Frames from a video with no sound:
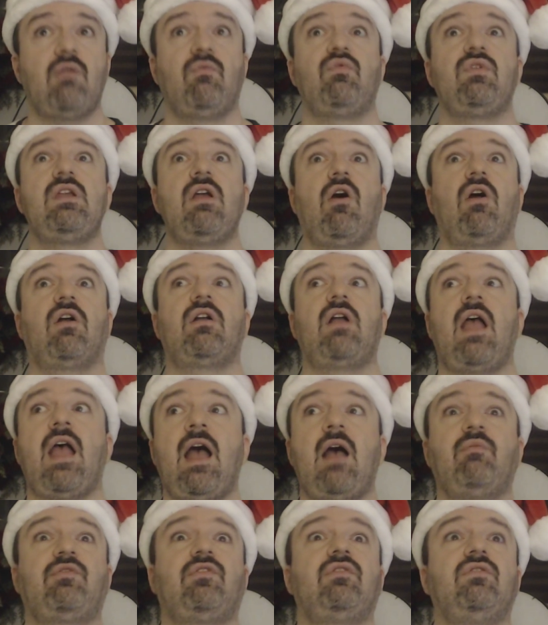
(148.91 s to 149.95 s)
and we are
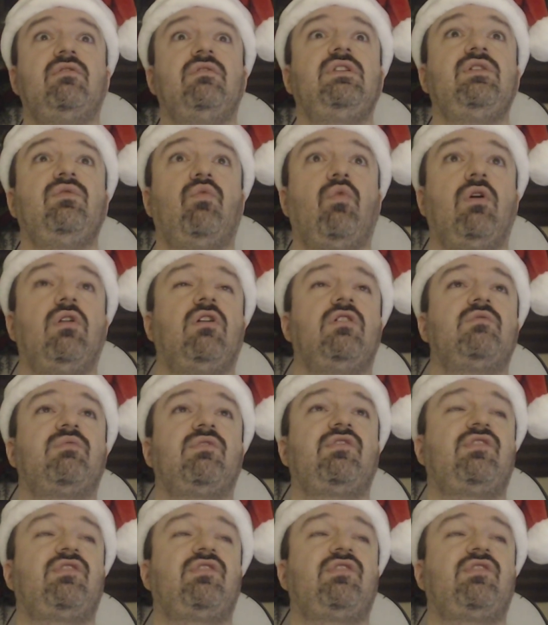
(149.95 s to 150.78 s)
absolutely one hundred